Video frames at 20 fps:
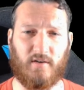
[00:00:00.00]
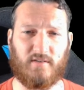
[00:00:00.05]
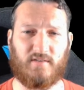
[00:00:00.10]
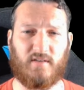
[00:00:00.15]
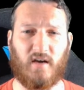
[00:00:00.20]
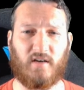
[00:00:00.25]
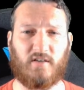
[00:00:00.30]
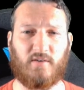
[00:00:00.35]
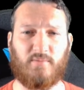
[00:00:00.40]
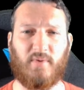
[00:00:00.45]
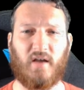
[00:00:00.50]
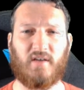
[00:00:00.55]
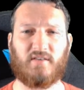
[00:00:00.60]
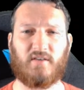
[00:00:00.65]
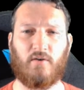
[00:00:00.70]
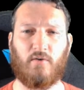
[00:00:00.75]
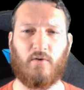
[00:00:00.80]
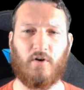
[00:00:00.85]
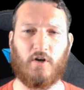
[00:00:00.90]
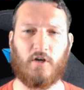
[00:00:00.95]
Dr.
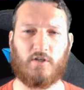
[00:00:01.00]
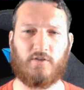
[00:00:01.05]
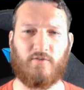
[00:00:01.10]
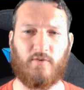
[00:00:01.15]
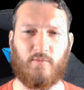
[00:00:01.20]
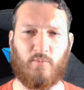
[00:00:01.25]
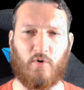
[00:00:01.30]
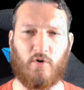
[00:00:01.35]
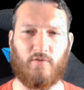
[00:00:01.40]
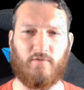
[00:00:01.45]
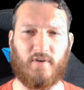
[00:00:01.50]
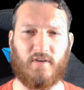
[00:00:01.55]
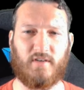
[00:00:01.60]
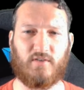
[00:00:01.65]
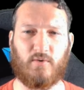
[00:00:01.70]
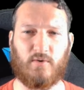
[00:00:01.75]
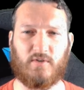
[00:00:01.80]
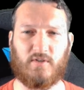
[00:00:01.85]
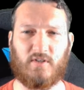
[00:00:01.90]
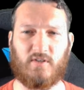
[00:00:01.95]
Boscoe urged for more
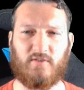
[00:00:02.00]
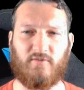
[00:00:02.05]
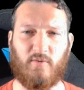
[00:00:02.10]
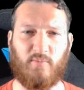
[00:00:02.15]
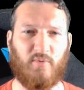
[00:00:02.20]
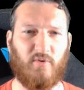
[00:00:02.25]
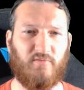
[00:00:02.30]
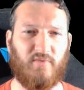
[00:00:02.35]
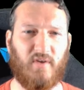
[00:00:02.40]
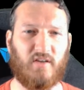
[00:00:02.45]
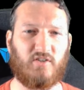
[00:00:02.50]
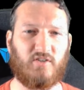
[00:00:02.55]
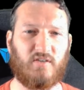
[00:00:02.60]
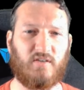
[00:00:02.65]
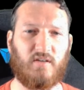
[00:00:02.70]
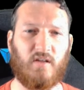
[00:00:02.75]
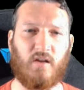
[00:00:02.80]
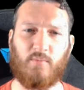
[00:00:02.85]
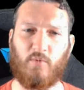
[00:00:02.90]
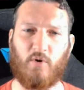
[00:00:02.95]
resources for
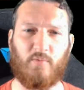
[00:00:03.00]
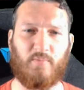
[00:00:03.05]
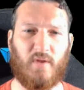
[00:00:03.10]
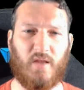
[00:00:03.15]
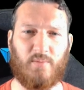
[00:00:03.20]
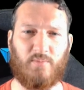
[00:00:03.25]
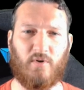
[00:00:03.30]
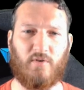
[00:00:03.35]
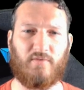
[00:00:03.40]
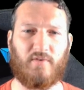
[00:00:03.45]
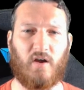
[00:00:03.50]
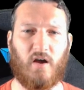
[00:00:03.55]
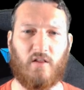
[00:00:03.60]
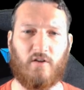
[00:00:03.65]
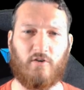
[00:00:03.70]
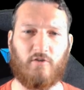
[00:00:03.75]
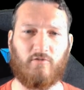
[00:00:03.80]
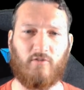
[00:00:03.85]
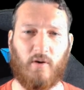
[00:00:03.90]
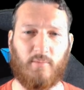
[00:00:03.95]
prevention and more people of
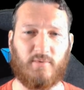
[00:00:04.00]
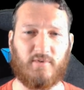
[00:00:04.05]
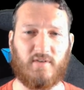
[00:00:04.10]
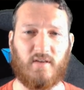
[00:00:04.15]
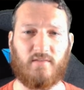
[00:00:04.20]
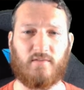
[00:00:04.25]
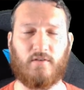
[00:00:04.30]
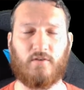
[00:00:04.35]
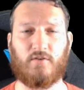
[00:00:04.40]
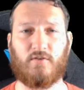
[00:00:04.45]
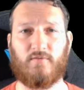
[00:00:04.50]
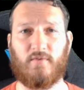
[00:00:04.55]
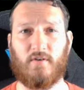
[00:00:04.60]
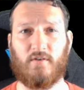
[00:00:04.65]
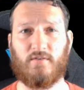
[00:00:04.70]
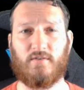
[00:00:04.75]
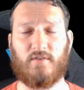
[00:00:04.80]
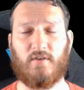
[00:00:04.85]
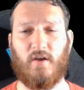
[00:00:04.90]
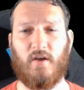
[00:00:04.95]
color who represent those
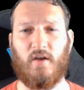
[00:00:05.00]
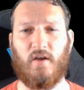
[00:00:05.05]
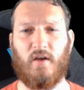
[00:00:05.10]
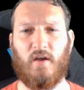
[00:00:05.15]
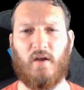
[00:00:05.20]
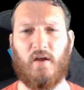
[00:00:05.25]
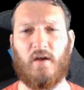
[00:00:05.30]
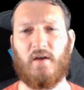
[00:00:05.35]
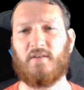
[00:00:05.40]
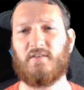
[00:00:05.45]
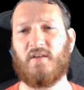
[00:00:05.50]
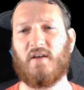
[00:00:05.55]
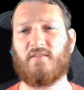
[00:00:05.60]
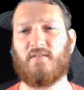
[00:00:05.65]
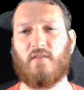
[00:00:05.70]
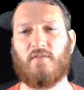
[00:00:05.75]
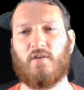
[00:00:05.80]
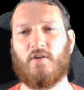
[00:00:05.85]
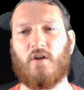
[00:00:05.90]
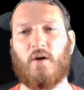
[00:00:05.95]
fields, saying
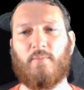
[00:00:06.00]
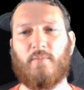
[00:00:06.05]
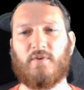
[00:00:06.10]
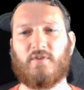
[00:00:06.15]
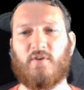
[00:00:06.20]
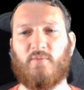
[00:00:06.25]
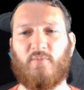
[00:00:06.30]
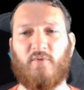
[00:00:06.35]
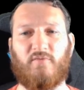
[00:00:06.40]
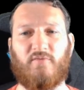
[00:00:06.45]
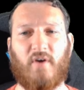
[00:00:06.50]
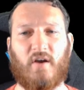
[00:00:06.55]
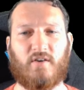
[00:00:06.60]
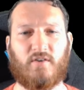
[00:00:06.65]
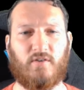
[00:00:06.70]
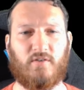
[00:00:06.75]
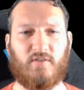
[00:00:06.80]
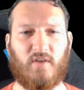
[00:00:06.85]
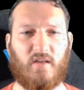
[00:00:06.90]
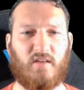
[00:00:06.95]
that the numbers of
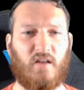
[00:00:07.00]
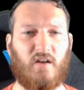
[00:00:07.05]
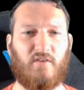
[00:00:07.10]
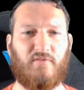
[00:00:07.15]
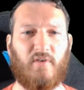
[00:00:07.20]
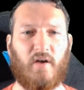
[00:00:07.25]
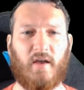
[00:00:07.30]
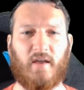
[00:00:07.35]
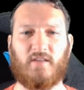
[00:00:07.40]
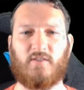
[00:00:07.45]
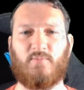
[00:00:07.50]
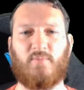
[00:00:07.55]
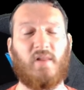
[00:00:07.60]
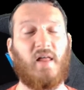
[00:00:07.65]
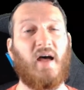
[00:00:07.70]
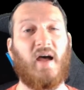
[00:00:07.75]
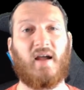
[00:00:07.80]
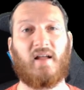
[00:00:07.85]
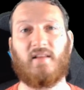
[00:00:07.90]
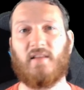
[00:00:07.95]
professionals identifying as
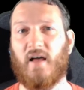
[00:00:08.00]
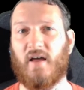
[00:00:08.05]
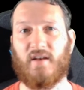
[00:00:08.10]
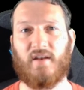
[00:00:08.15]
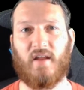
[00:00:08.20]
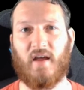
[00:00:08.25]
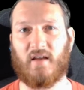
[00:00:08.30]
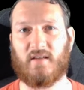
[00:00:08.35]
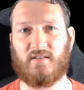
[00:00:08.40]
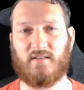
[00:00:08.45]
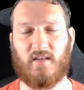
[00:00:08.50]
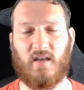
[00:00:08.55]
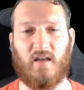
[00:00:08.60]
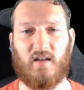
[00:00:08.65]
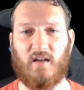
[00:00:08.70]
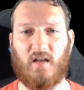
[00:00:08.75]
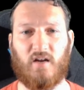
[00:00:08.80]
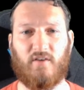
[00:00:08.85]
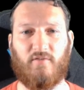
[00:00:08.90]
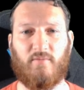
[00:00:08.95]
Black, Latinx, and
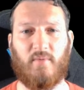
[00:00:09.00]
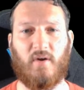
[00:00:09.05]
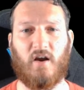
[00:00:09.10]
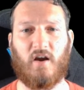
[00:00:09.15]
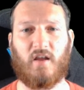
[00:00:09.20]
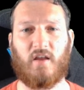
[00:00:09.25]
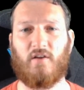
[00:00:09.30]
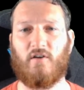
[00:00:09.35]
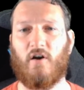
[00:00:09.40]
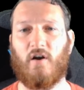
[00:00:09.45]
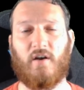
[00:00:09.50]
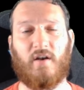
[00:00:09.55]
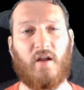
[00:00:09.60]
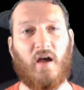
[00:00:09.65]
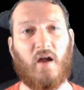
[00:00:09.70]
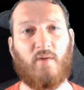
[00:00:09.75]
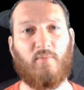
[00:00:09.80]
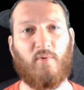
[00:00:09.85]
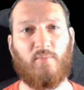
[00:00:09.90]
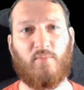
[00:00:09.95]
Native American are
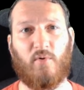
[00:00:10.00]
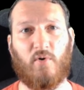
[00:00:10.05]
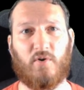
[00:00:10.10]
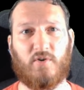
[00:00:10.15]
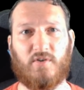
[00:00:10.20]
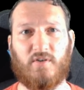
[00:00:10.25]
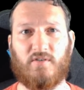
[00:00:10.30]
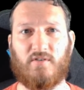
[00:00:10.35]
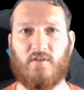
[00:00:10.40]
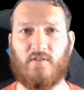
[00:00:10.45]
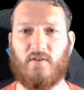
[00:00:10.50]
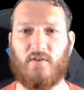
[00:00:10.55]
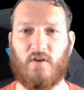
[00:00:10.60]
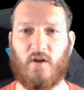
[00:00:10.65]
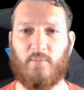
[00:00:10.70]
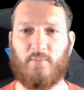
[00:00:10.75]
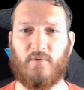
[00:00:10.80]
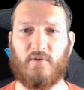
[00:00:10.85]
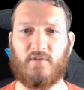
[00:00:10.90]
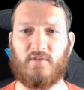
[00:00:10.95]
not proportionate to the
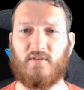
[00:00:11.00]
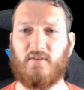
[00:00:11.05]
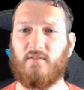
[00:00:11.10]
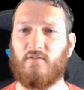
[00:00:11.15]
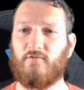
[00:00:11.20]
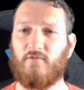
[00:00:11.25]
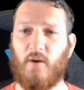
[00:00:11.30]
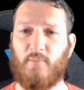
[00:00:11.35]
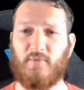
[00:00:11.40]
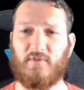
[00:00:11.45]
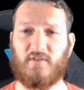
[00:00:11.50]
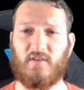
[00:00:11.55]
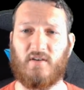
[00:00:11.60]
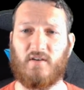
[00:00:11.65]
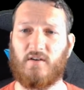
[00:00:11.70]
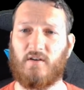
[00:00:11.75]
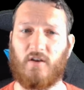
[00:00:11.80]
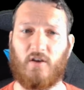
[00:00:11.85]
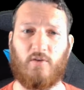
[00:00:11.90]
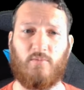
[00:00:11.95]
numbers
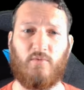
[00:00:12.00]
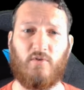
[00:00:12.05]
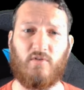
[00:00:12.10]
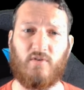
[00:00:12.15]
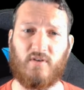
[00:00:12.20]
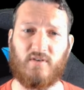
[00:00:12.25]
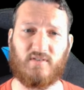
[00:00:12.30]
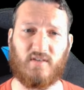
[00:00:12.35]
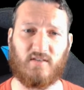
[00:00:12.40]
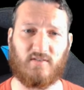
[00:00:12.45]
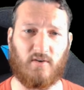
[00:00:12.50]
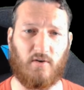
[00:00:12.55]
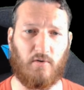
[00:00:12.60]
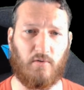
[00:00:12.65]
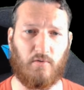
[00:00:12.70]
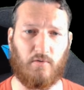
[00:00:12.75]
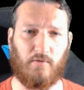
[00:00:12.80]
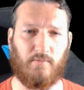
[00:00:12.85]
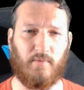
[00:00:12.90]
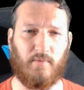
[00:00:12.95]
represented in communities as a whole,